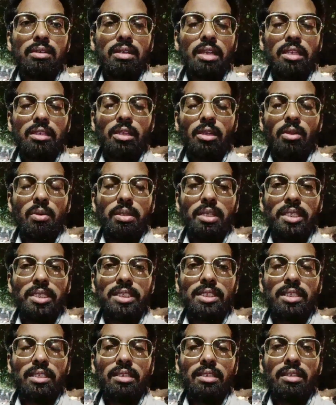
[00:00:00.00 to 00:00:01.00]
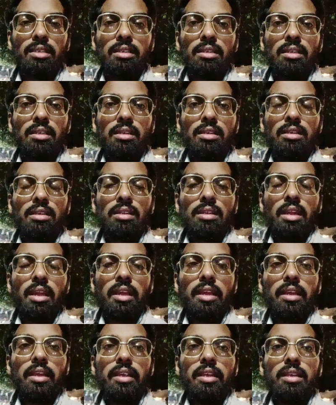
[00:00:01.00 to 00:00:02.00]
at the location,
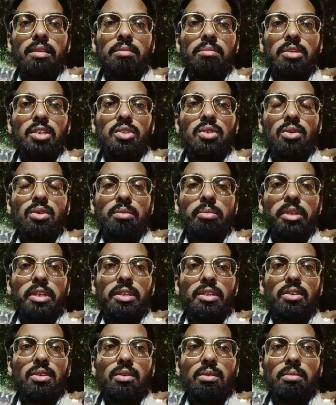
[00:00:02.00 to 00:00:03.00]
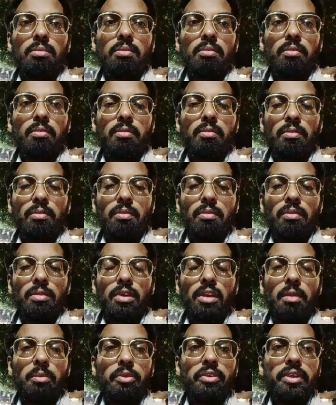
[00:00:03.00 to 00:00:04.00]
and be sure to bring your
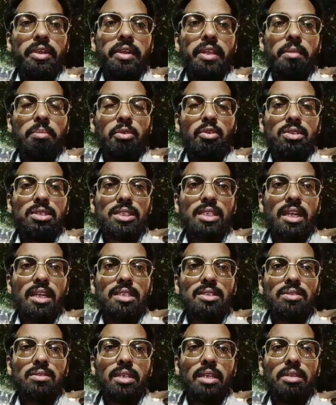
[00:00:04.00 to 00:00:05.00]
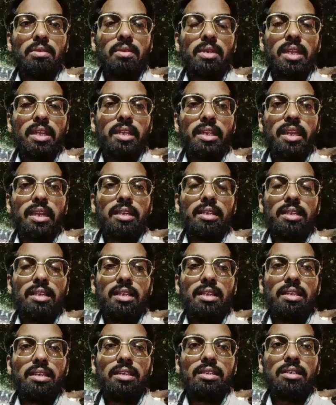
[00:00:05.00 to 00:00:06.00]
community day postcard so that you can get
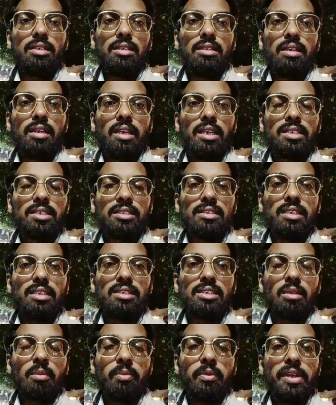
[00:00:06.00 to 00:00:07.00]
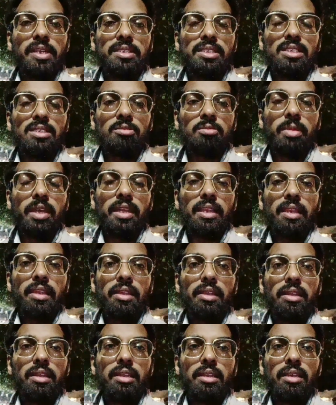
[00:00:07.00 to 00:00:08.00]
the extra surprises by
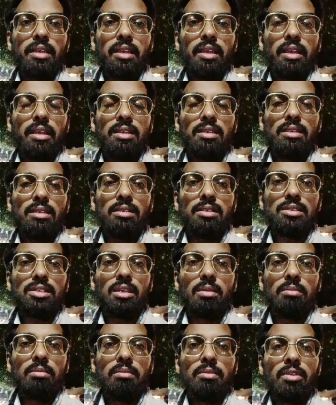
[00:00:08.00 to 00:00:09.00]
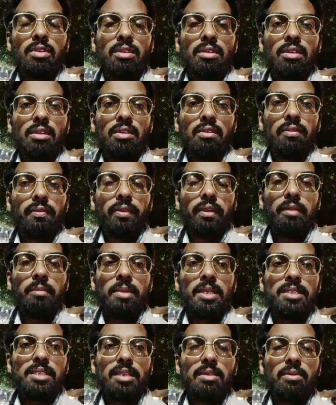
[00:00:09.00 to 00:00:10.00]
Niantic and some
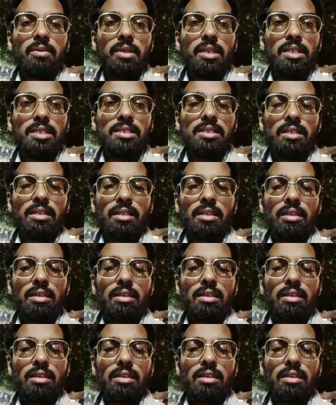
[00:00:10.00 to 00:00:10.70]
freebies and goodies